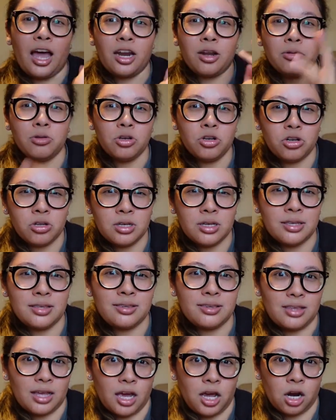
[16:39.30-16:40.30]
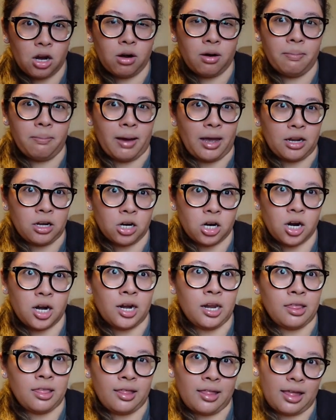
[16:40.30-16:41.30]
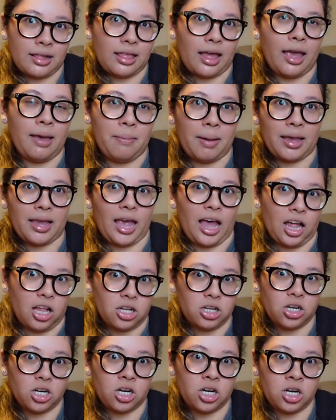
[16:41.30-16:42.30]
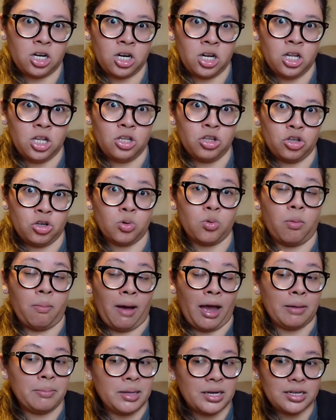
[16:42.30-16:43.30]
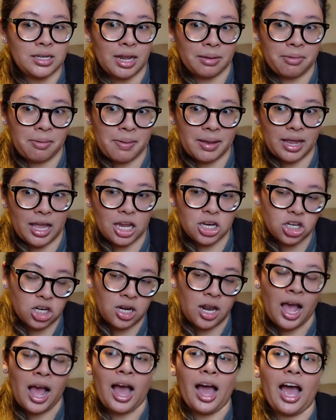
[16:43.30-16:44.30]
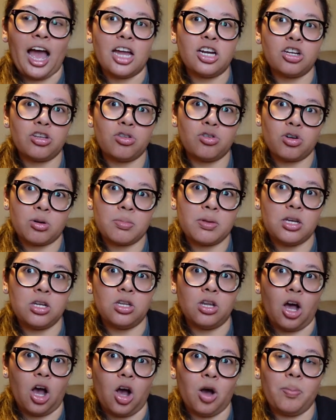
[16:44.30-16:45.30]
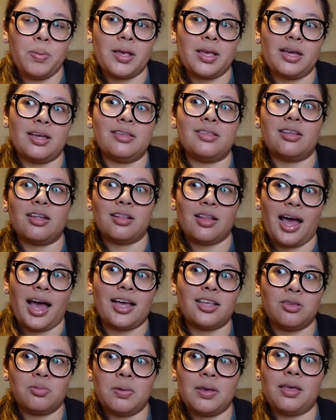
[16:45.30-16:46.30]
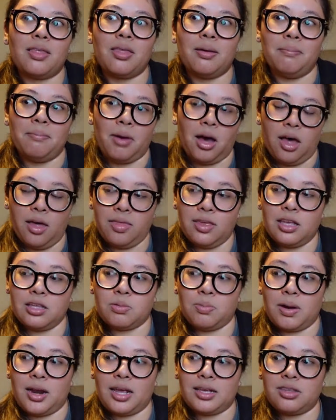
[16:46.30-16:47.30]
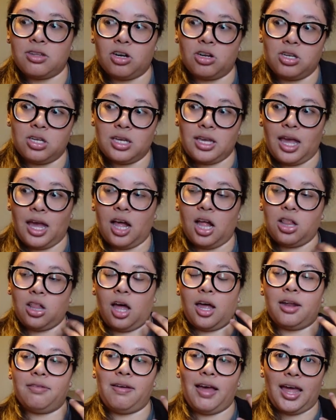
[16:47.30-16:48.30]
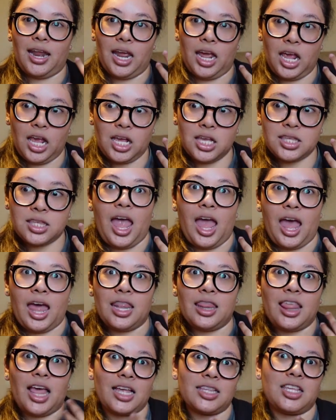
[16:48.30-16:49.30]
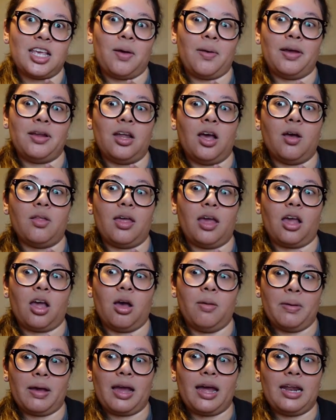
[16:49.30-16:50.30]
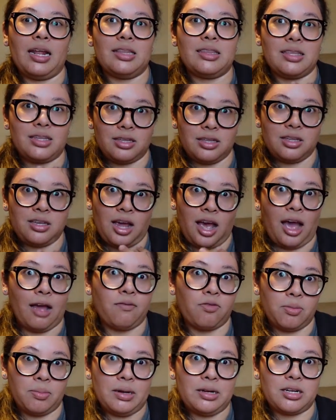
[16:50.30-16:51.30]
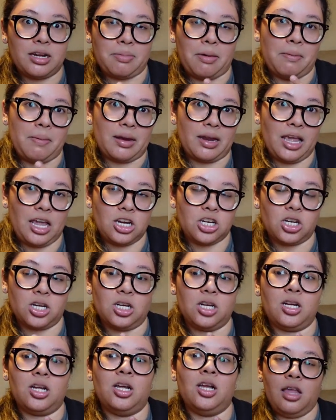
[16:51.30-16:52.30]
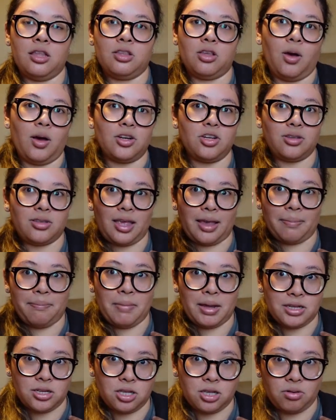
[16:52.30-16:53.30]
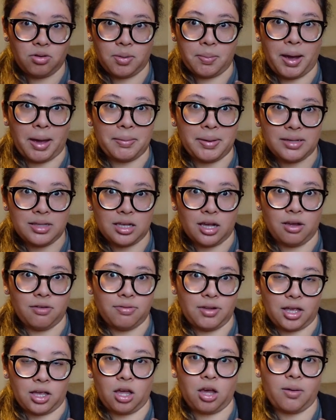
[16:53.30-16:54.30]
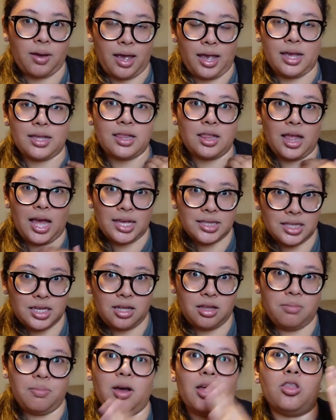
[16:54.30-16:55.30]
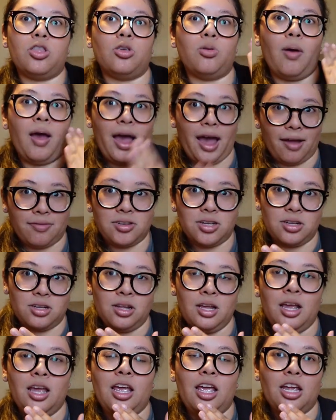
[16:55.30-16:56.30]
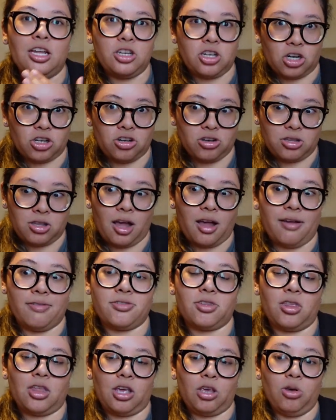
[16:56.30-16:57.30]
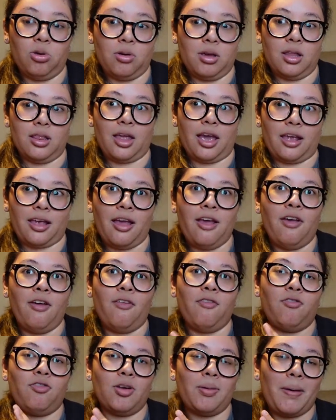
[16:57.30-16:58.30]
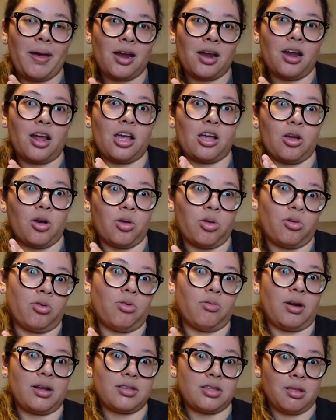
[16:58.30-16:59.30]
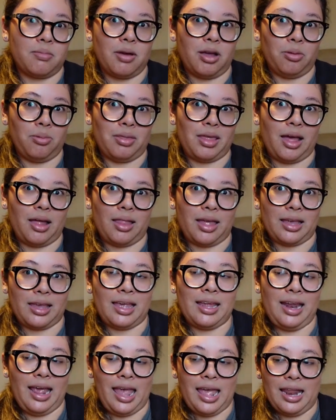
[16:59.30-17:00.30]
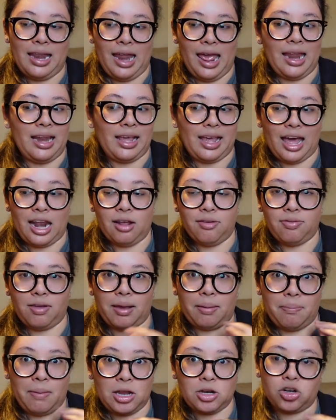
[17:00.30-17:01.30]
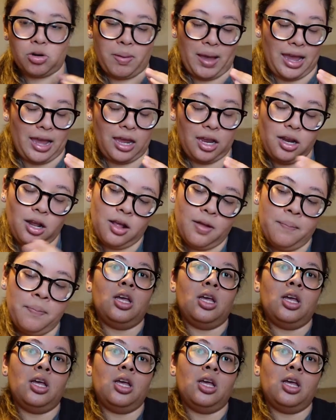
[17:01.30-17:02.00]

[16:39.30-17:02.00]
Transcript: I don't usually set a reminder or anything like that in my calendar to remind me to take my medication. I just normally know because the last week of the month is when I start to get a lot of headaches, and that's how I know that, oh my god, it's time for me to take my medication. And so I just like mentally remind myself like, okay, the last day of the month you have to inject yourself so that you can like feel better and go through the rest of the month without like in any kind of like major pain.